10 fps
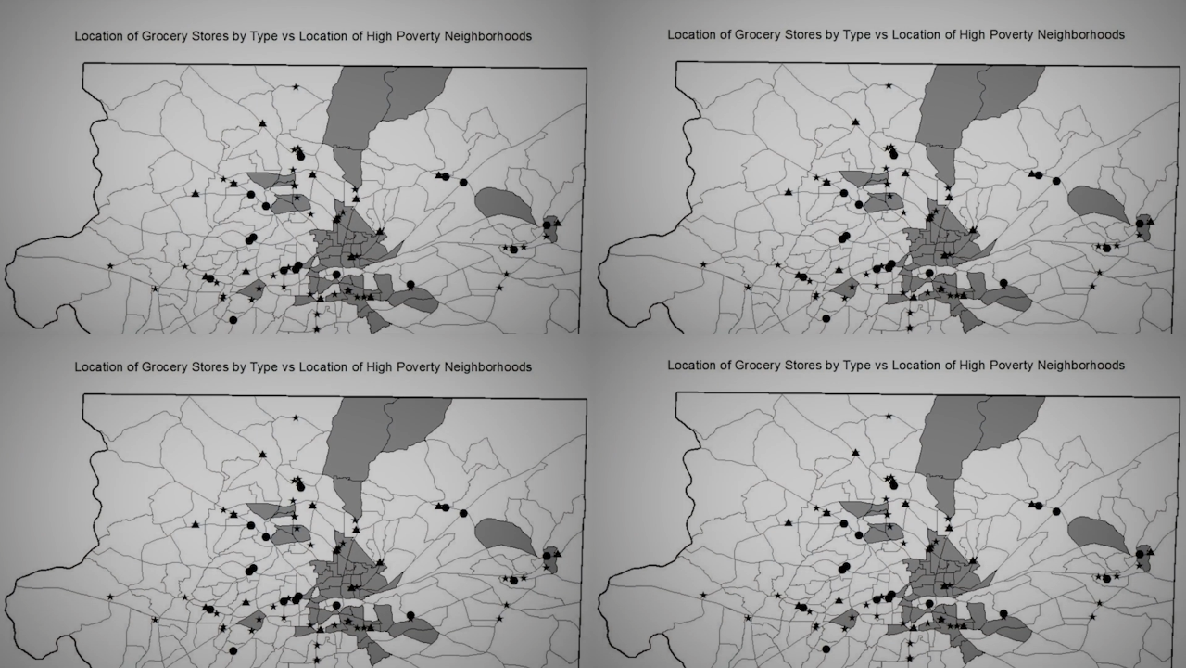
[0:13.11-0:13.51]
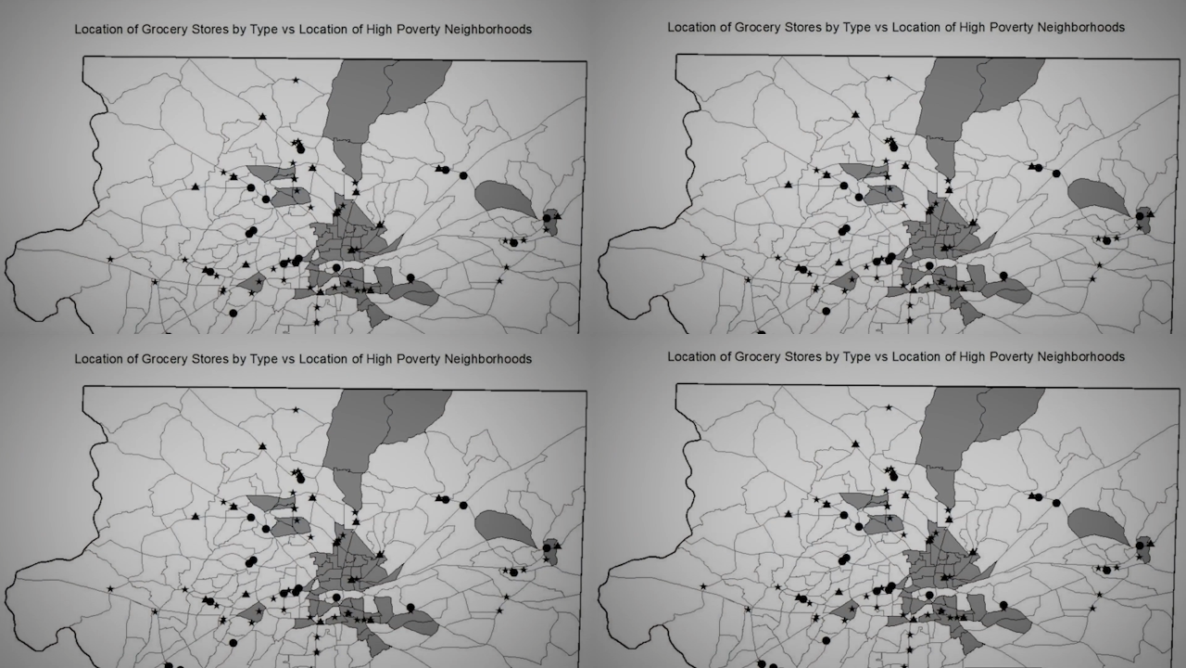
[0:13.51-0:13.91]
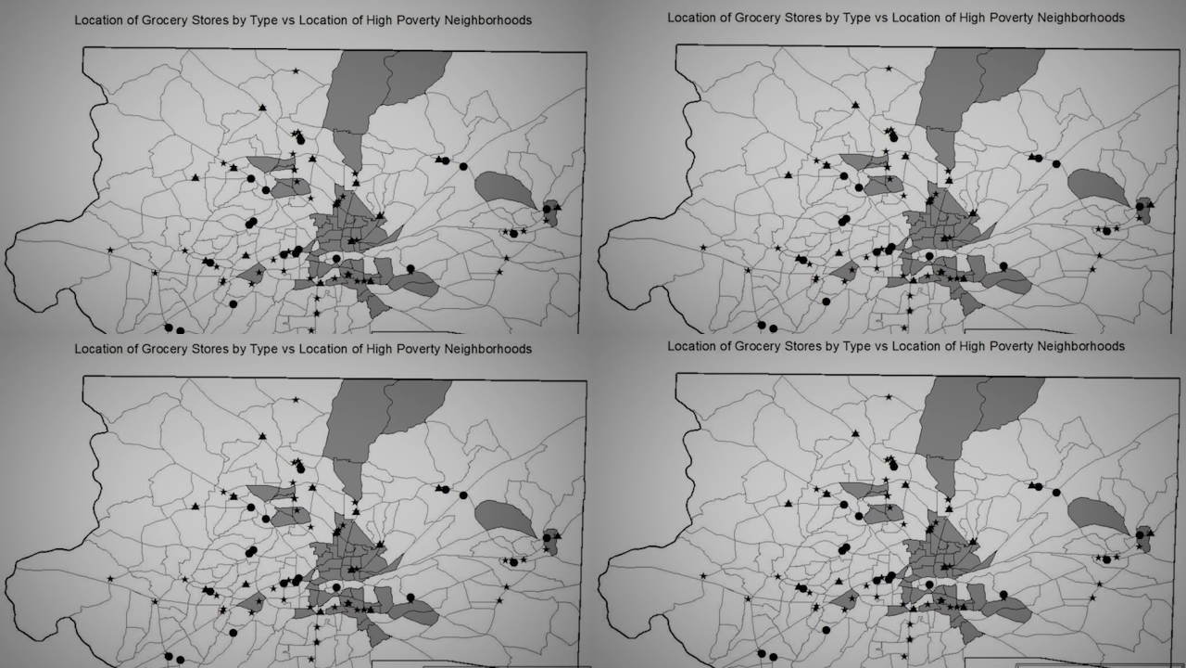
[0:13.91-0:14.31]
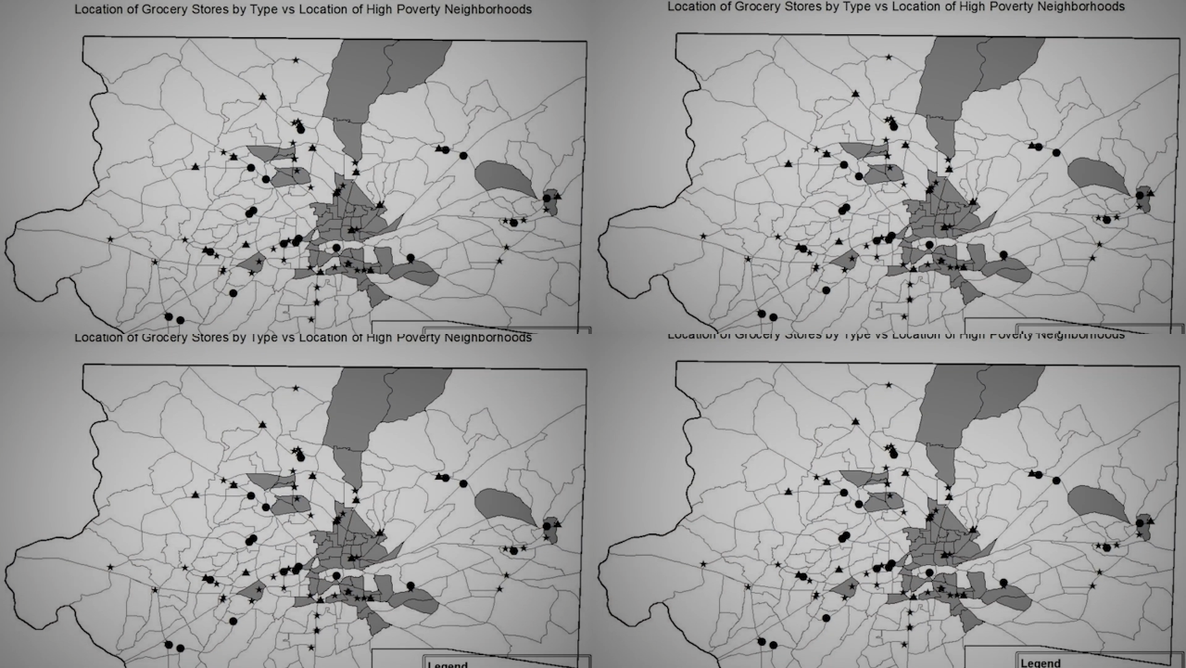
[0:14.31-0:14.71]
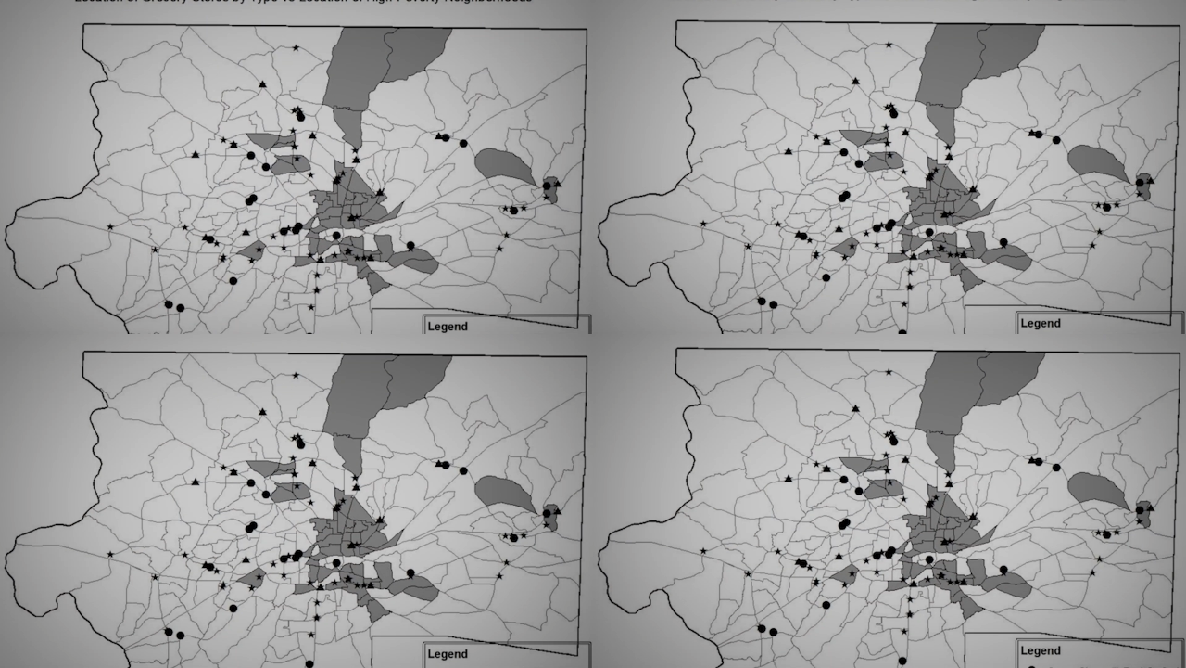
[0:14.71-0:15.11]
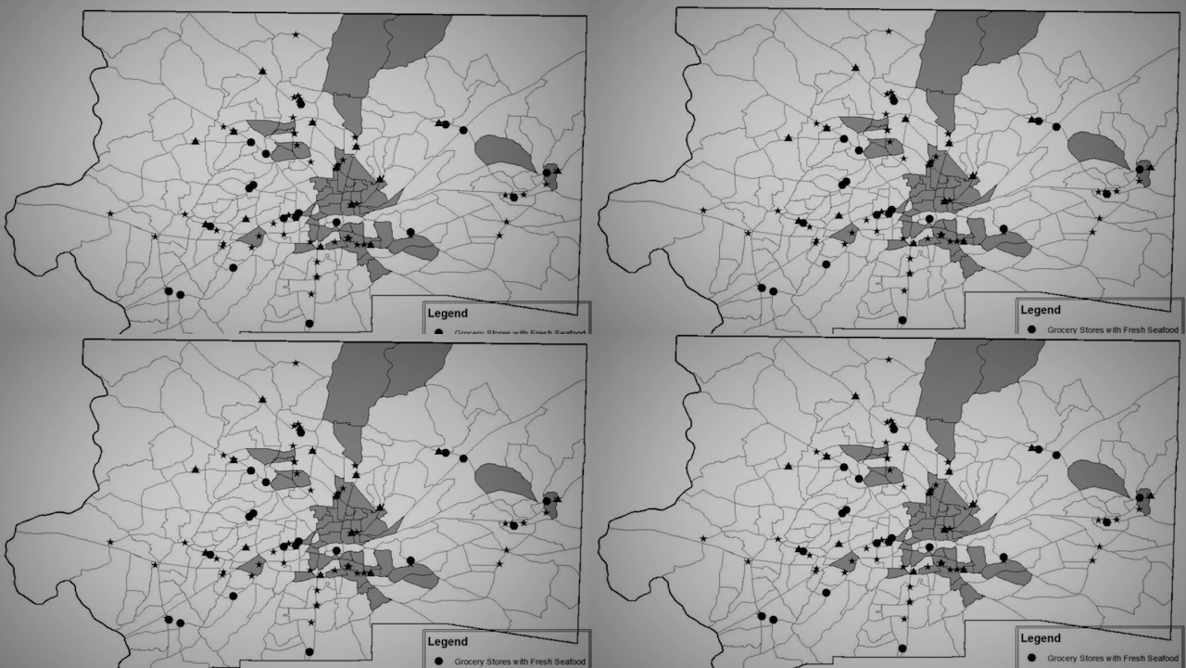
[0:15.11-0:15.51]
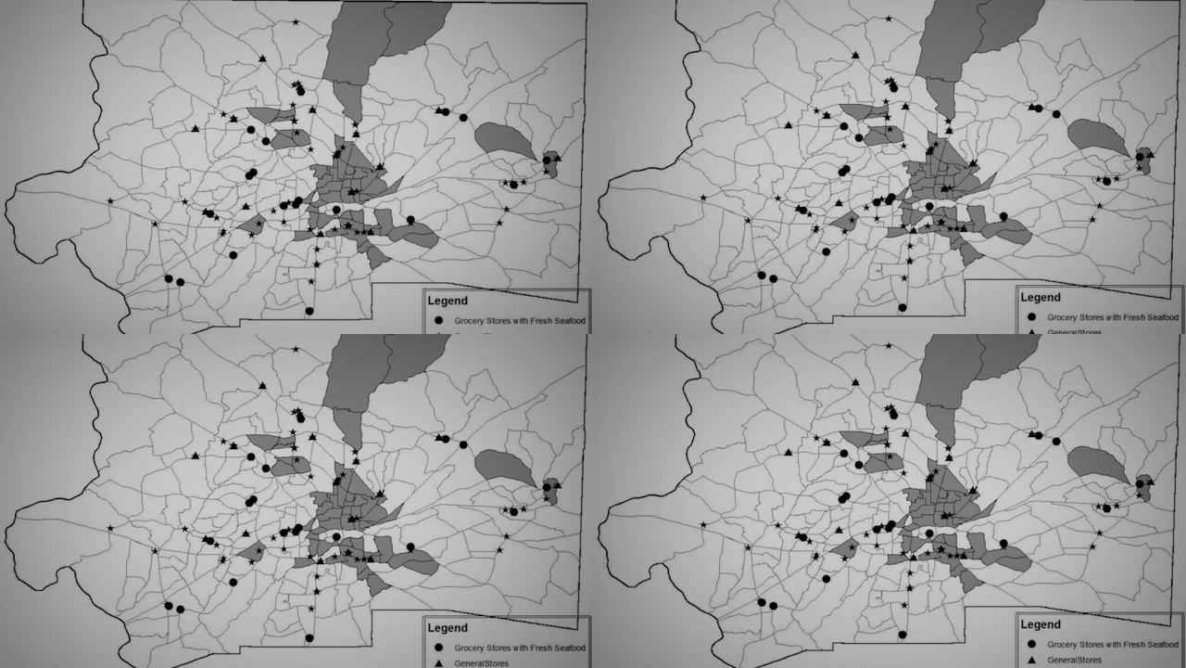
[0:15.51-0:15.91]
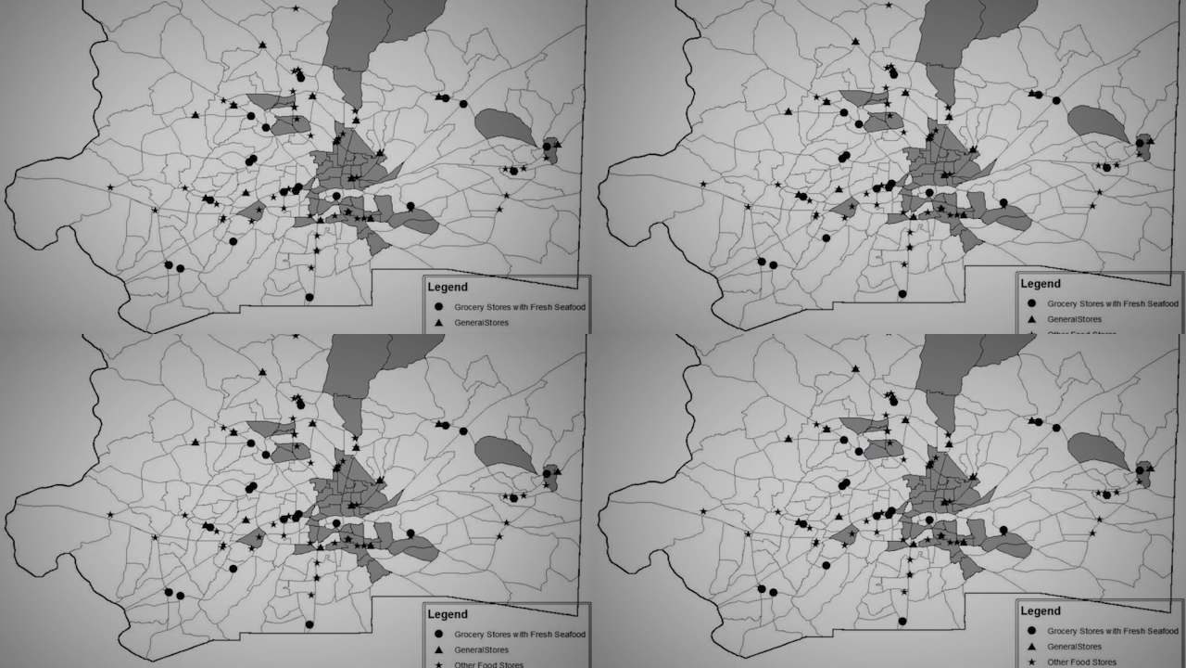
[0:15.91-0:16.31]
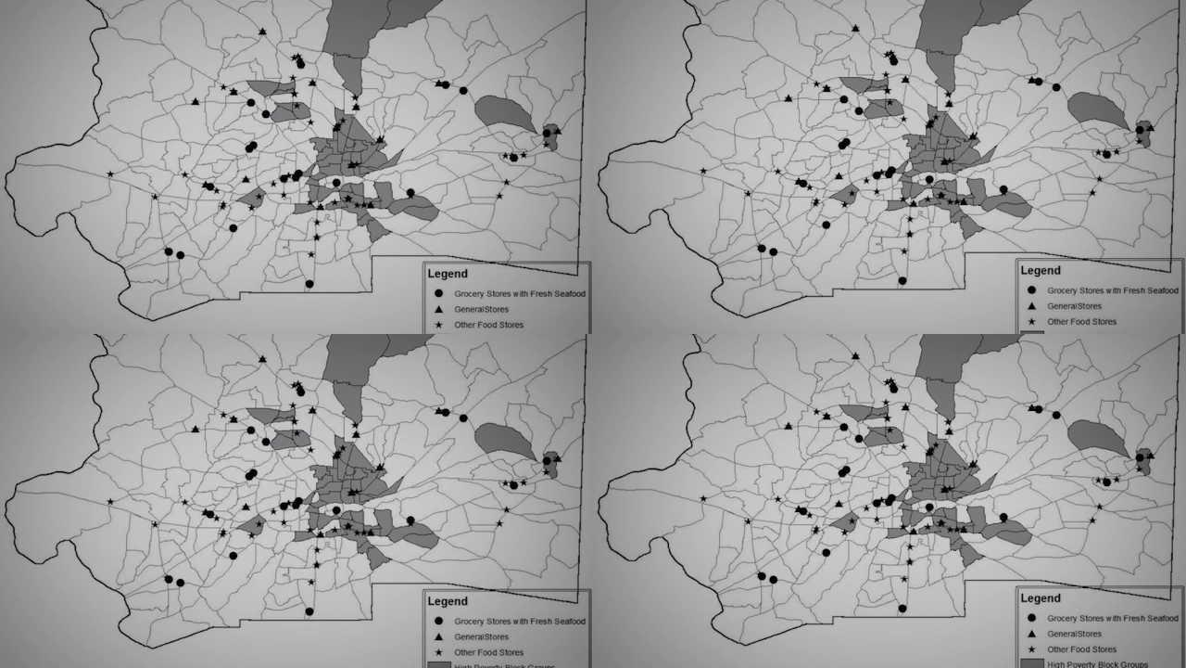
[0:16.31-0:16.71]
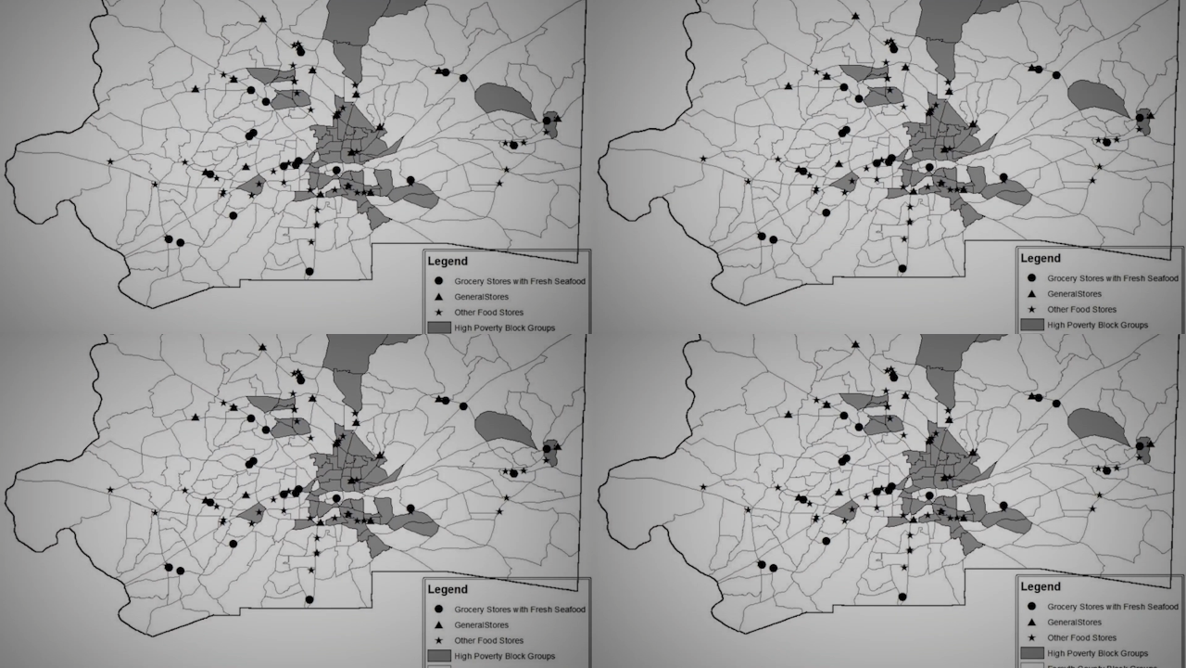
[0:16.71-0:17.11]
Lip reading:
[unreadable: no face in view]